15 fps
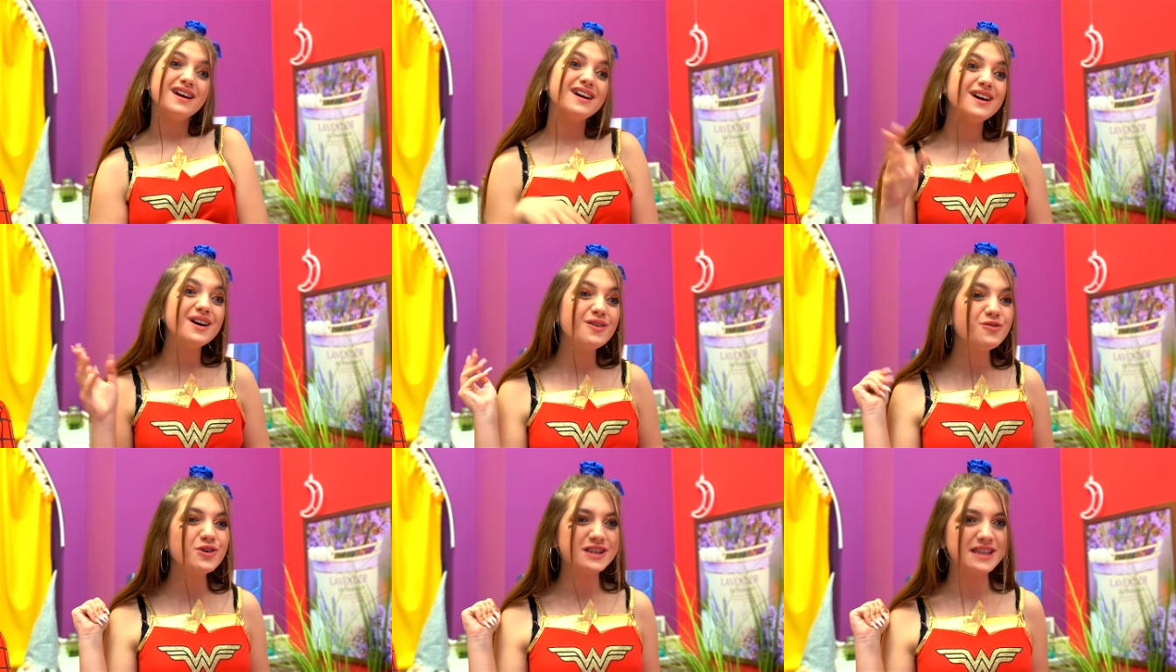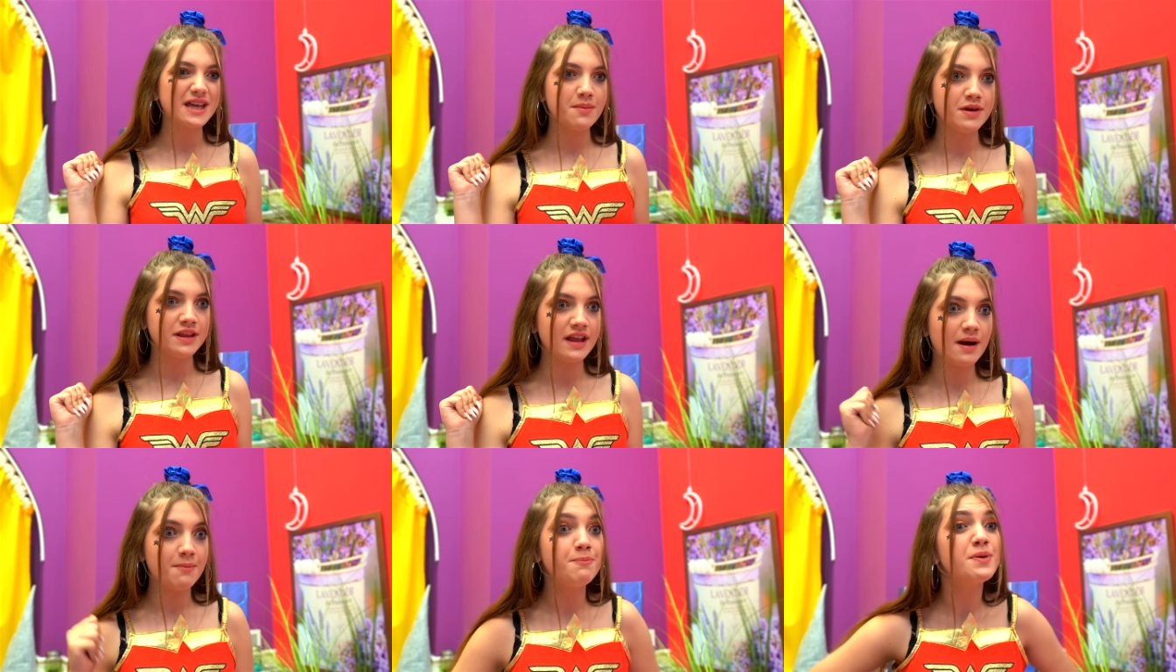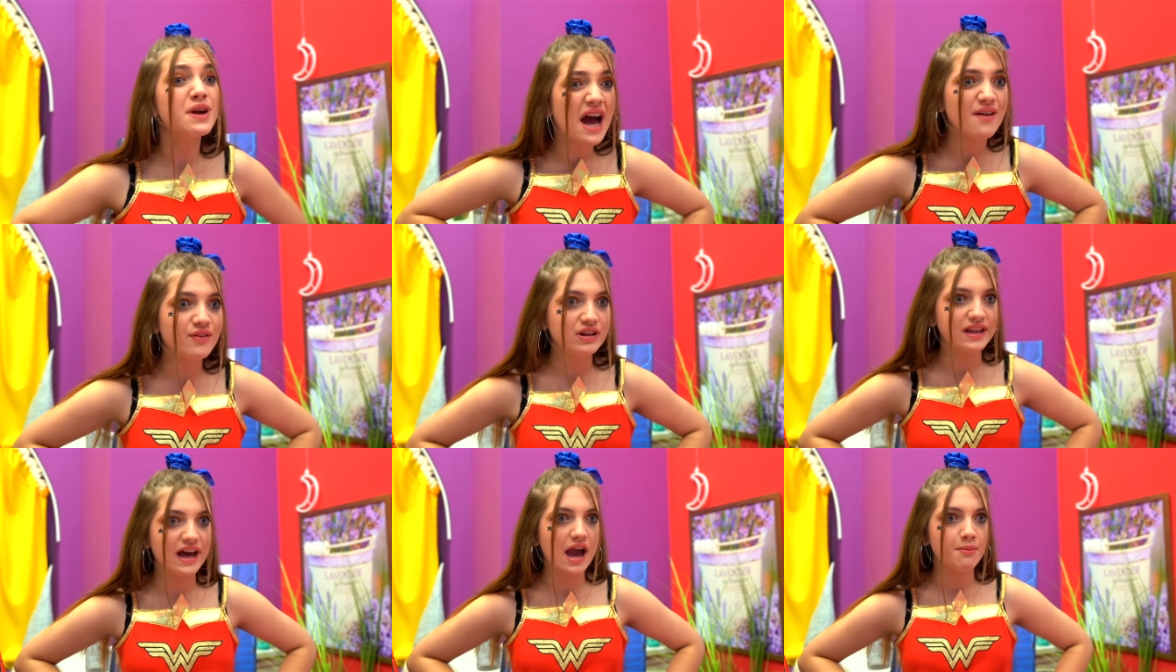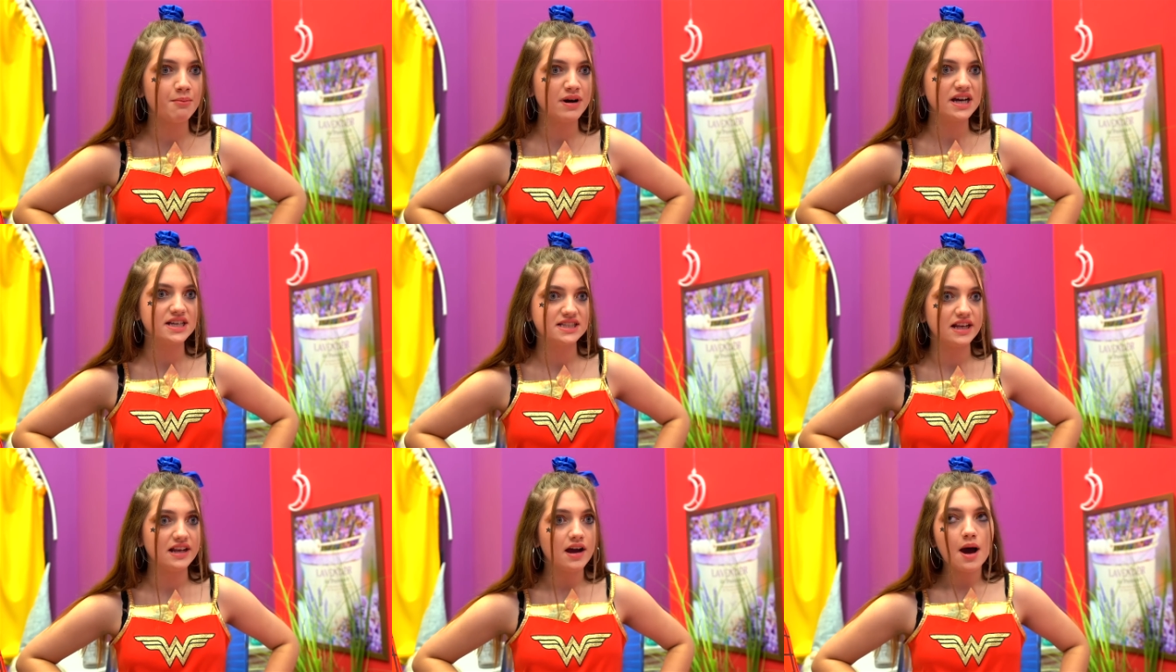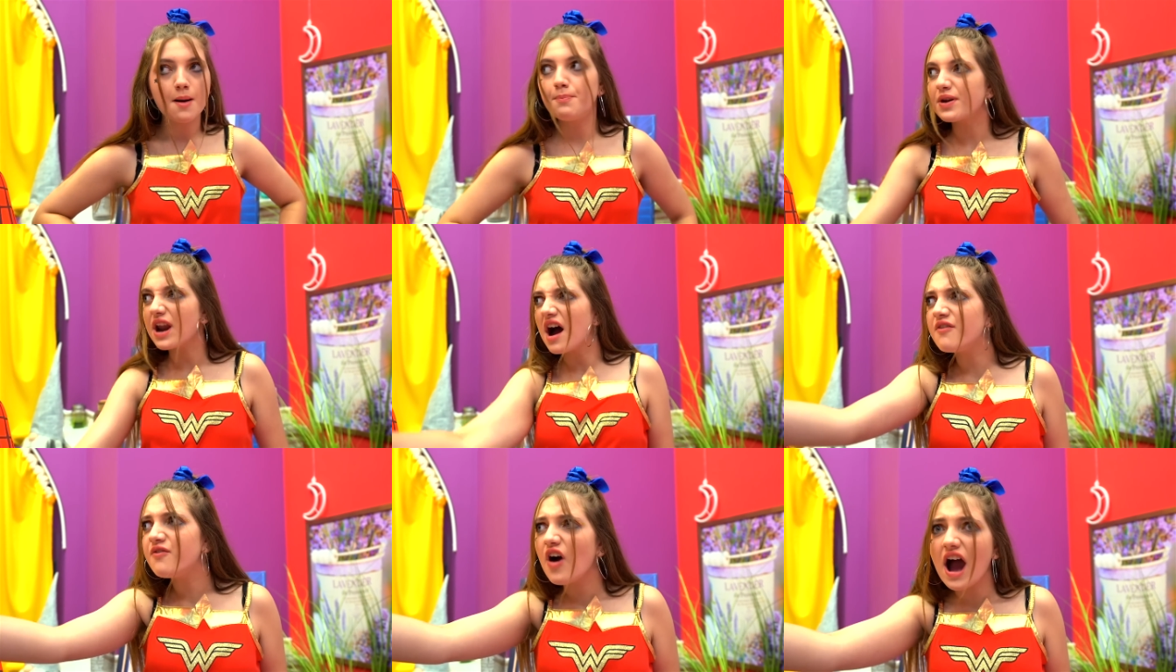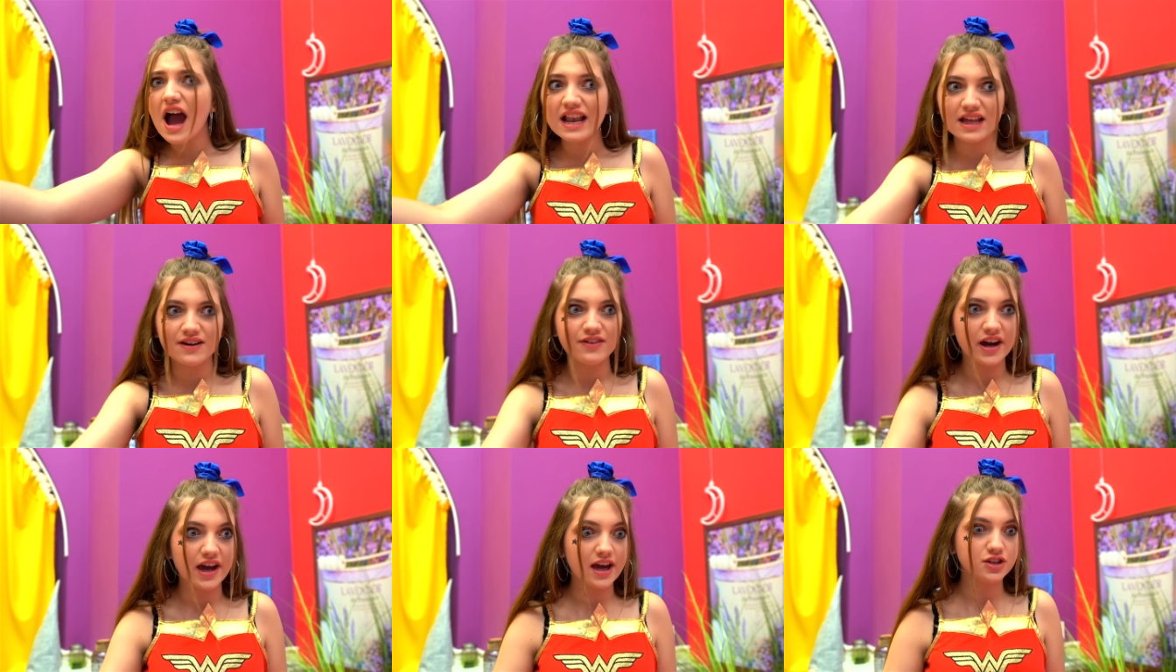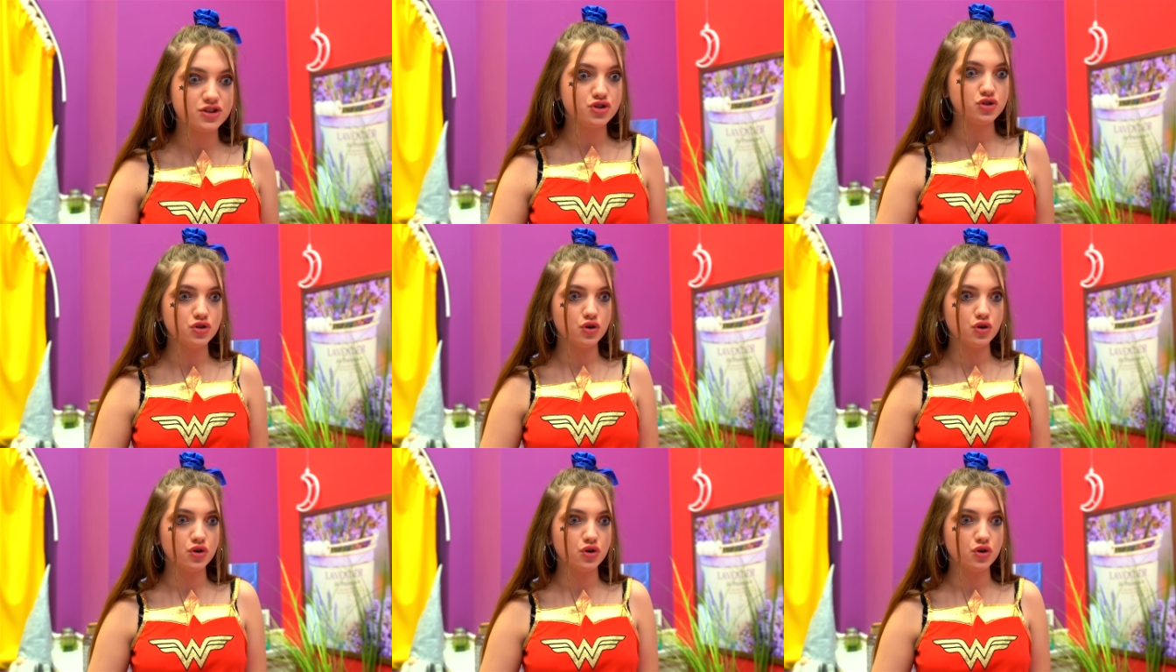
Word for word: Yeah, good idea, you little freak. Get out of here right